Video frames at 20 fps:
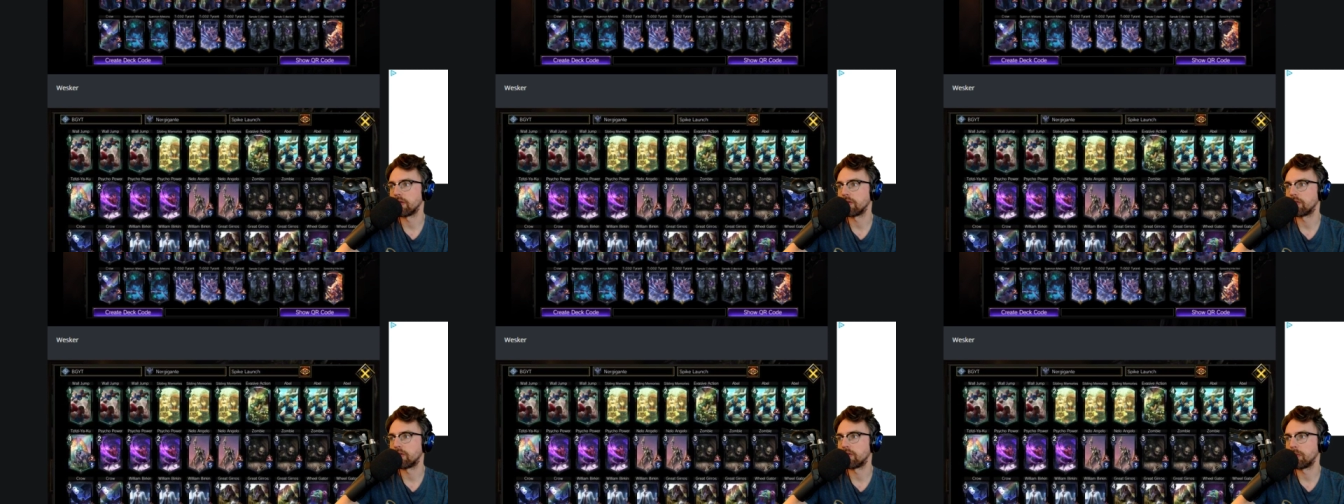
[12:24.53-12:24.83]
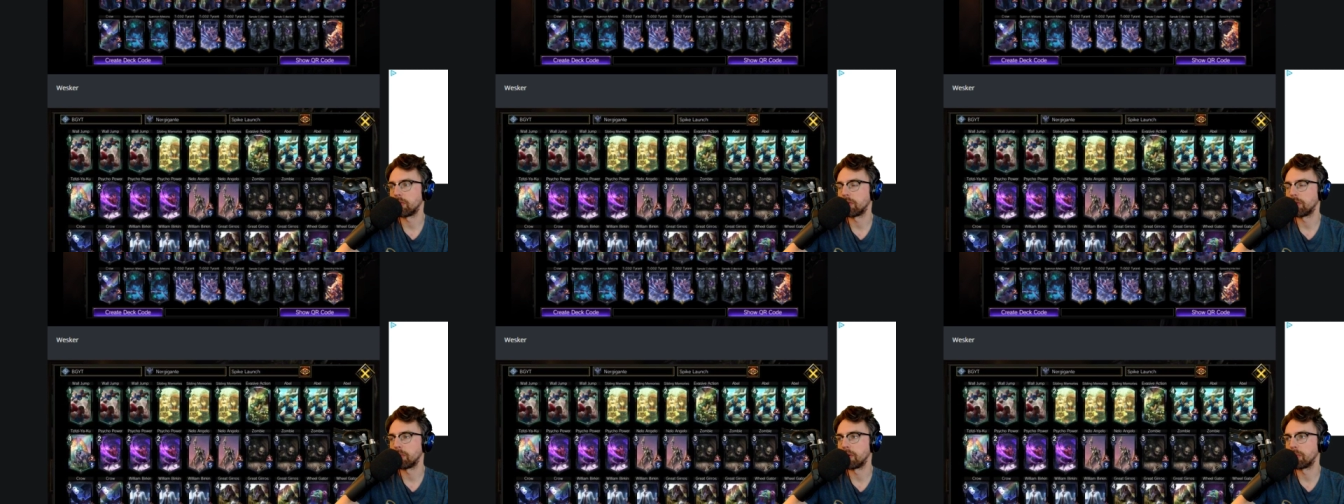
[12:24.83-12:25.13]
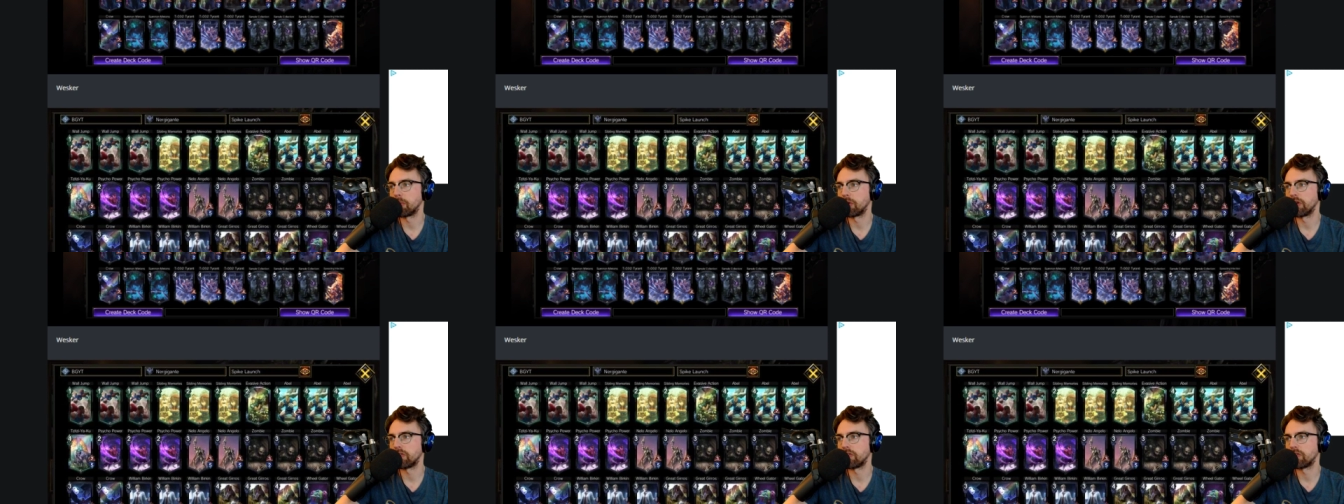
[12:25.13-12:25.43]
sibling
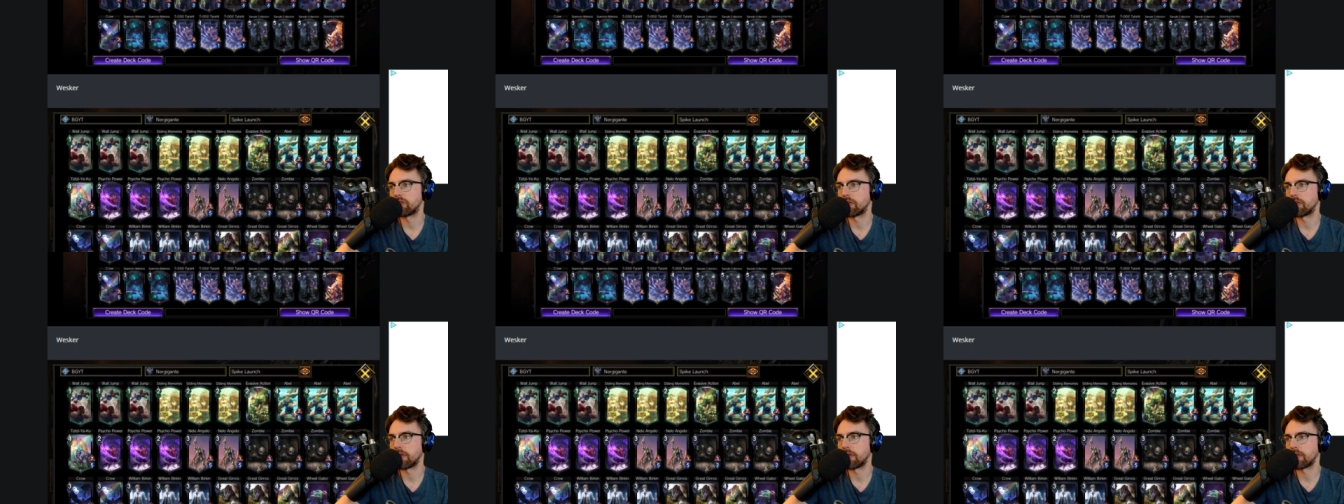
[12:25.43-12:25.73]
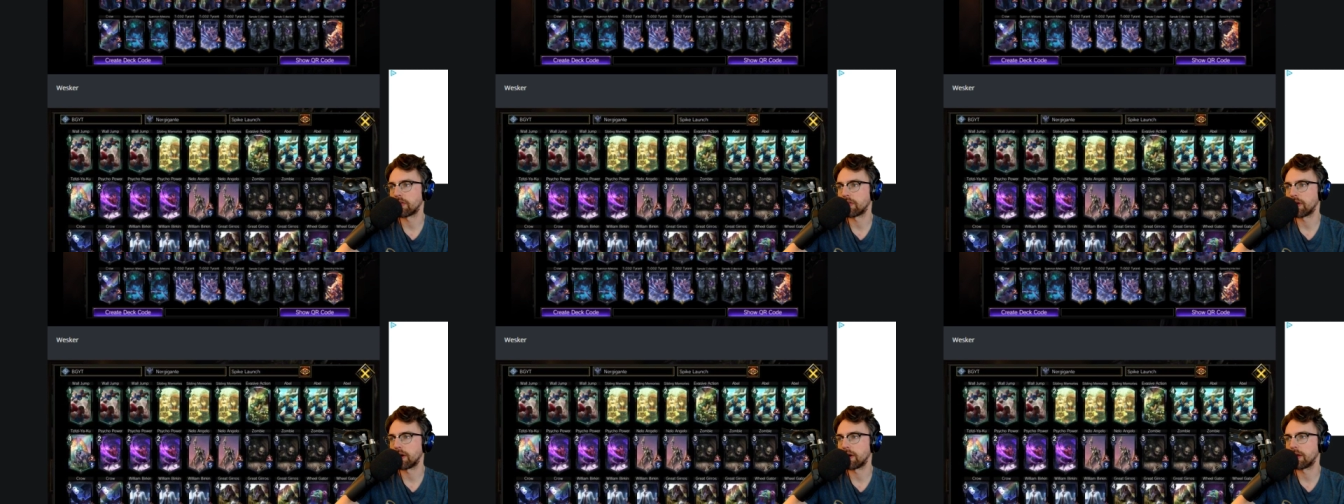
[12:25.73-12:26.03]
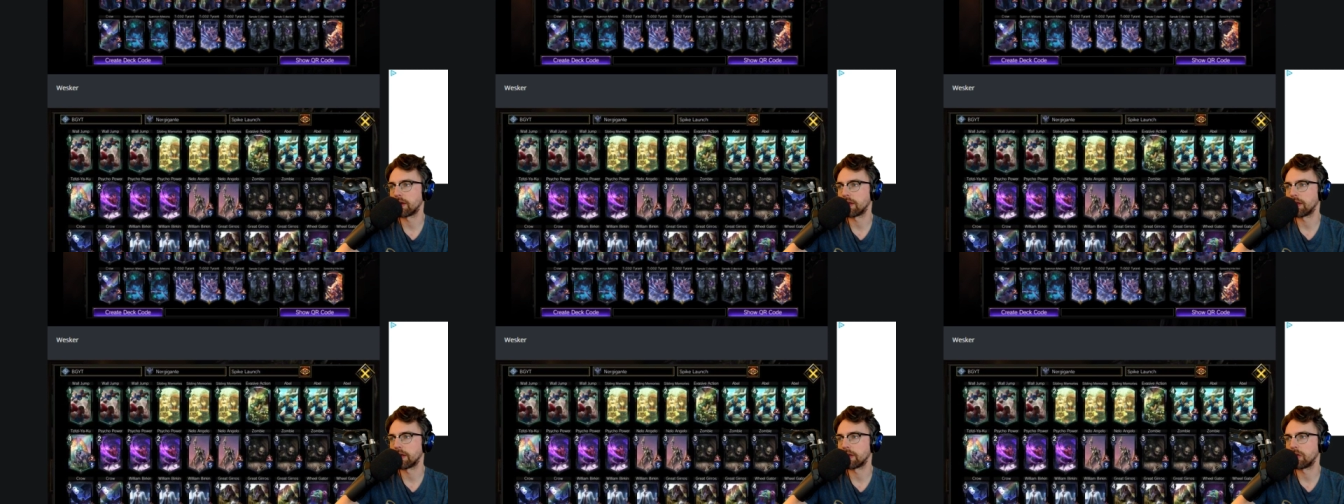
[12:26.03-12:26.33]
memories and stuff like
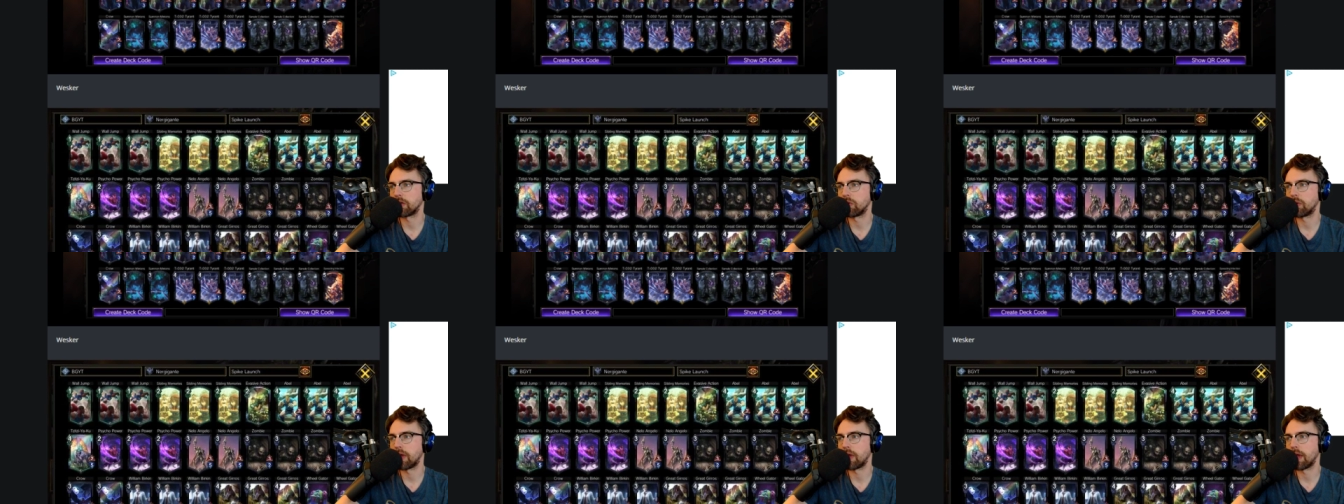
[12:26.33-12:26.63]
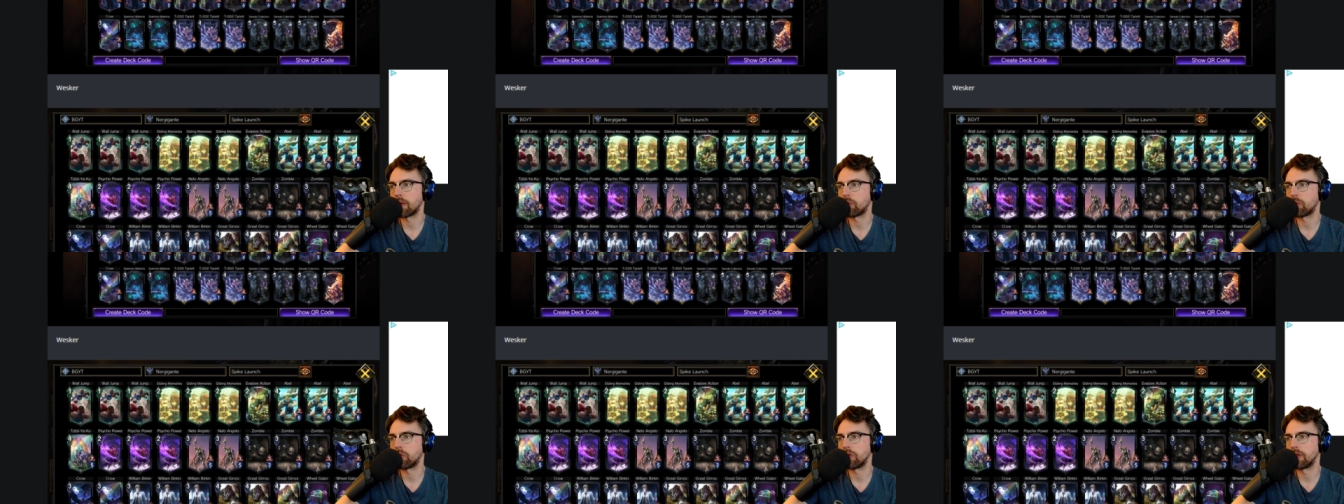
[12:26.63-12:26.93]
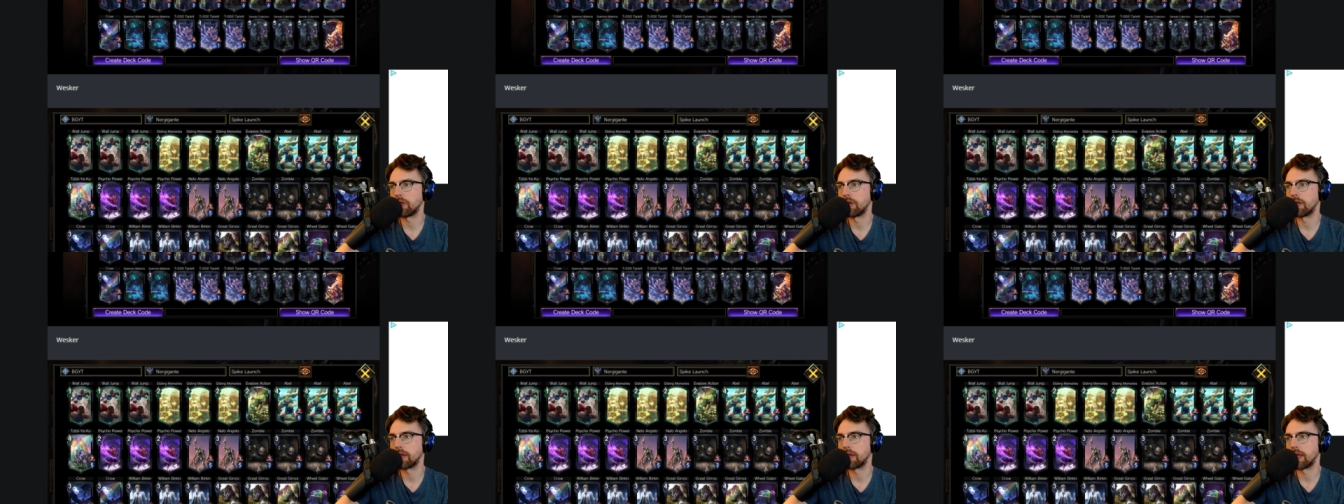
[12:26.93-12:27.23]
that, like you can't
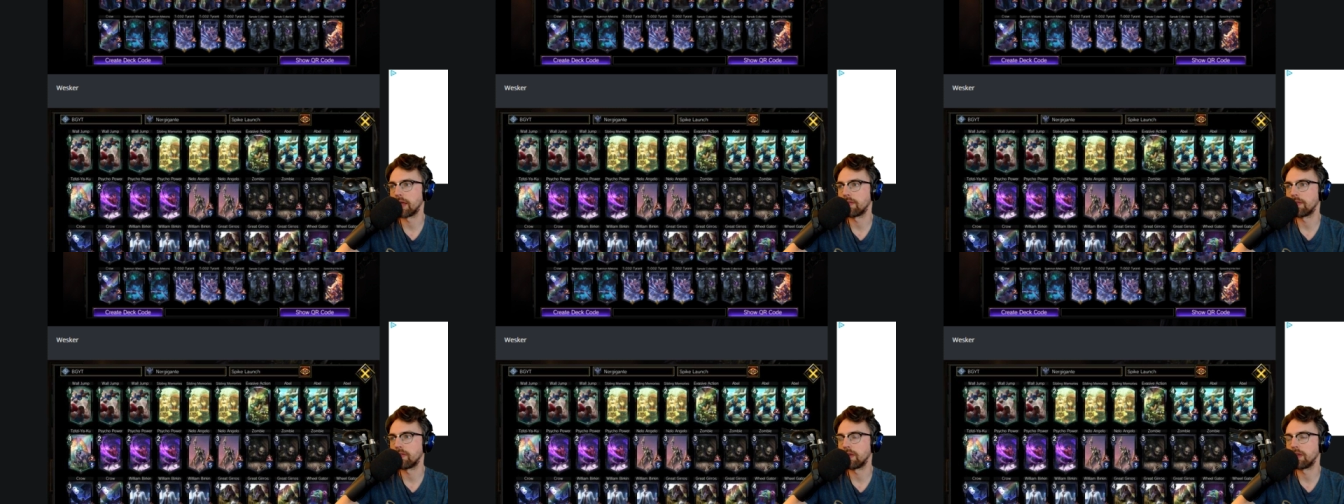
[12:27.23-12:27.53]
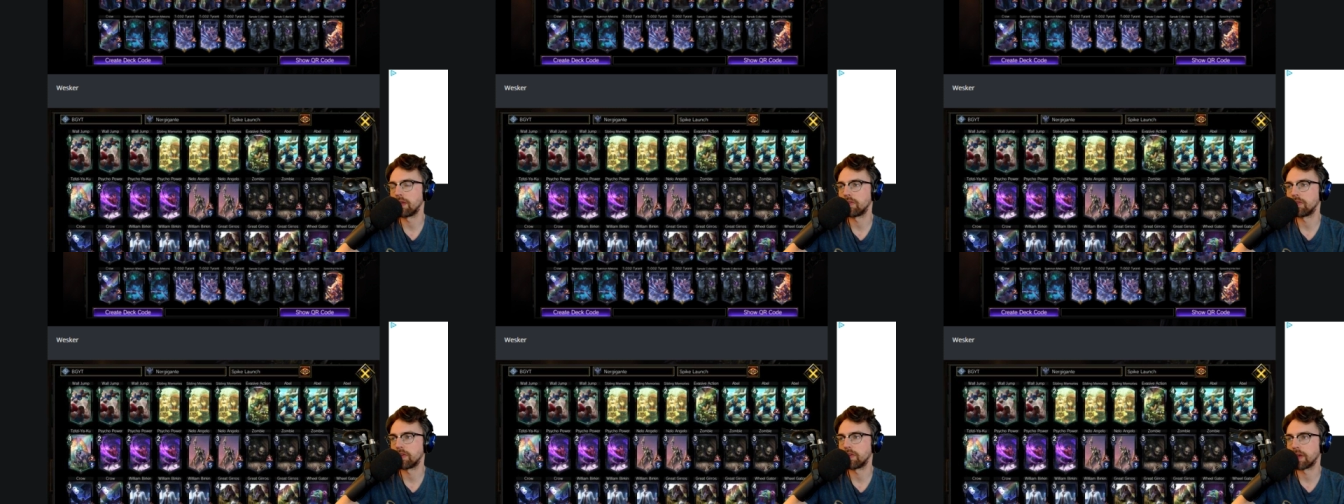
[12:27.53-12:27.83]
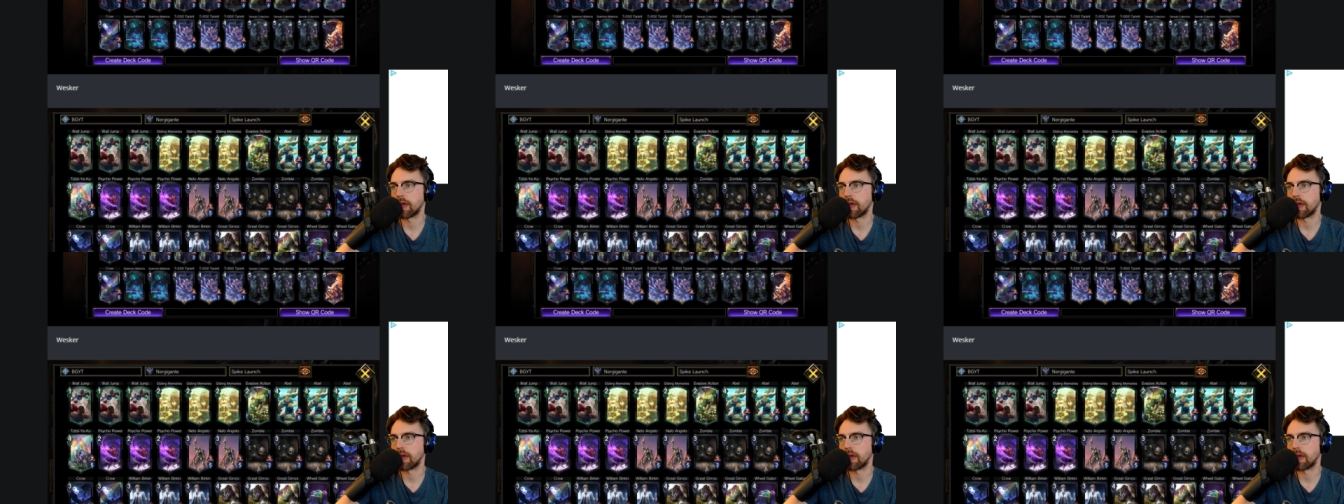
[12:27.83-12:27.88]
really negate these.